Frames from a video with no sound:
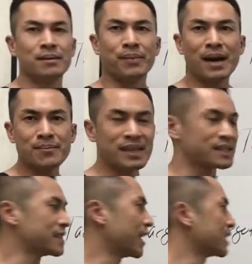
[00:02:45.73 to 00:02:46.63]
My
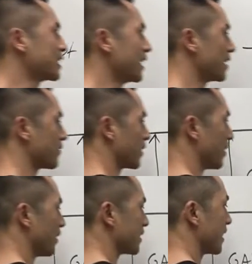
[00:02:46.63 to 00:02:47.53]
best snatch ever
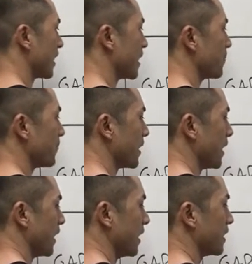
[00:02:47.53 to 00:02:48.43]
all time
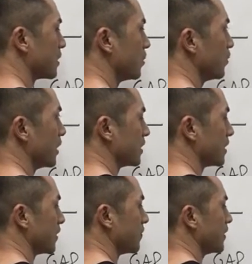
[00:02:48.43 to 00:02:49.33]
is
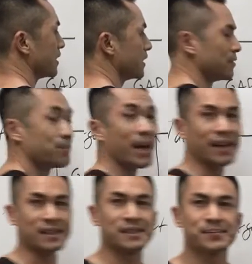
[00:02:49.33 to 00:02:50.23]
215
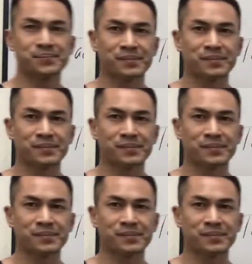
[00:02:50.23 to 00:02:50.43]
pounds.